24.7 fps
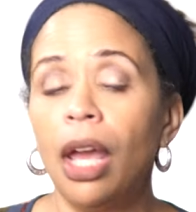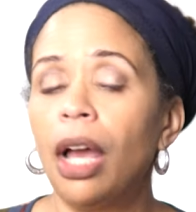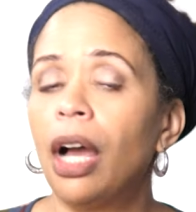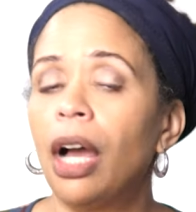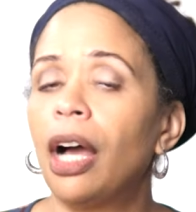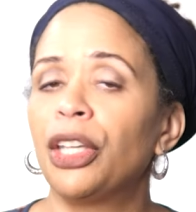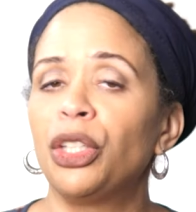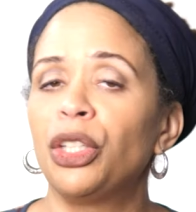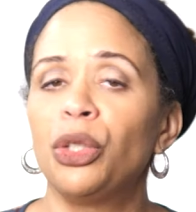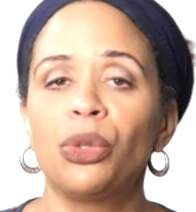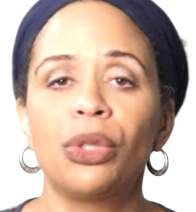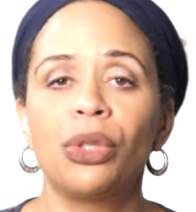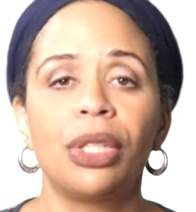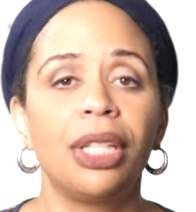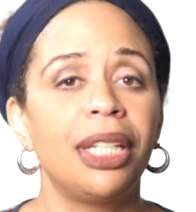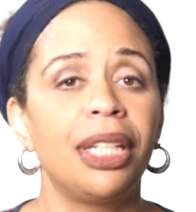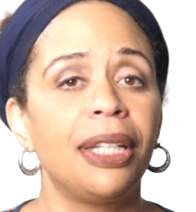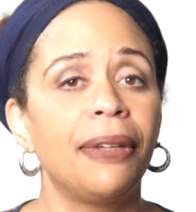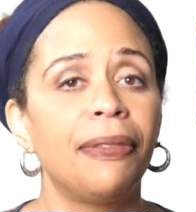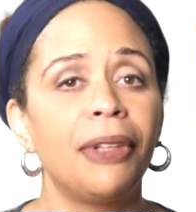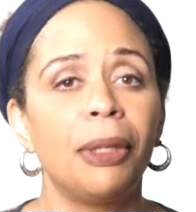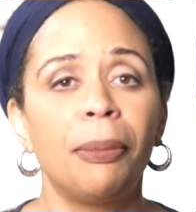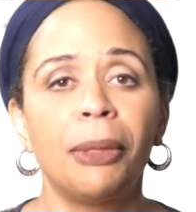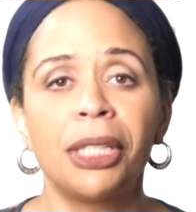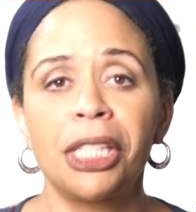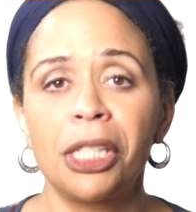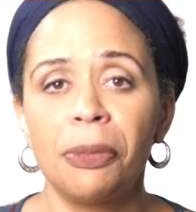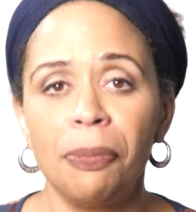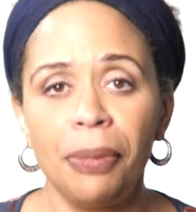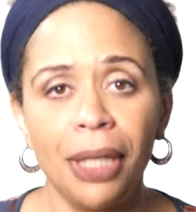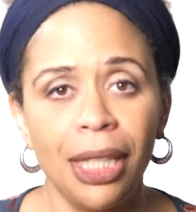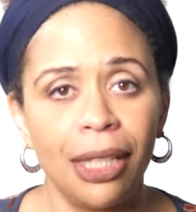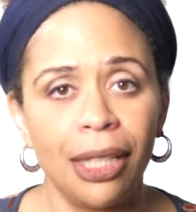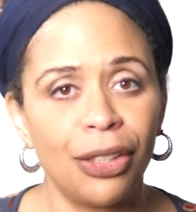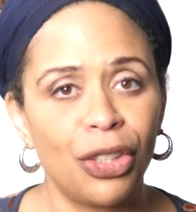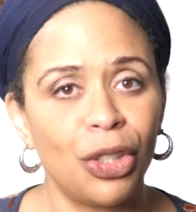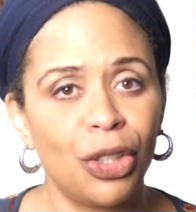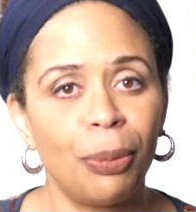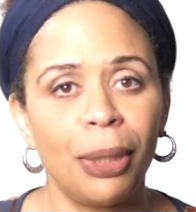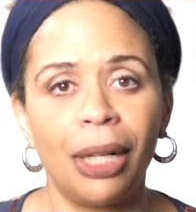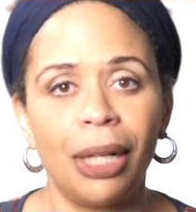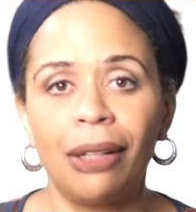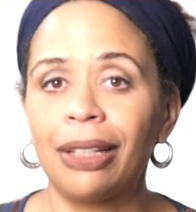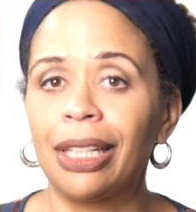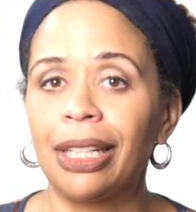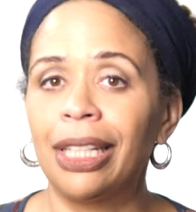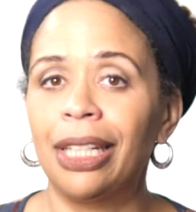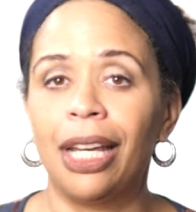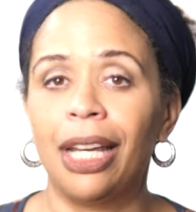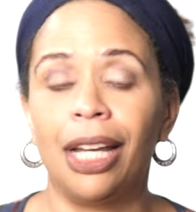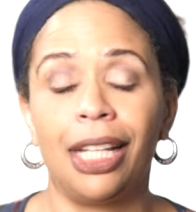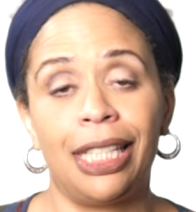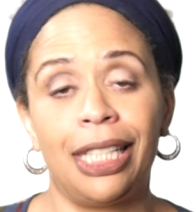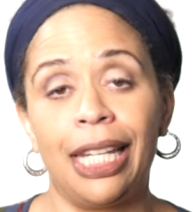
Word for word: I usually give them a speech about uh,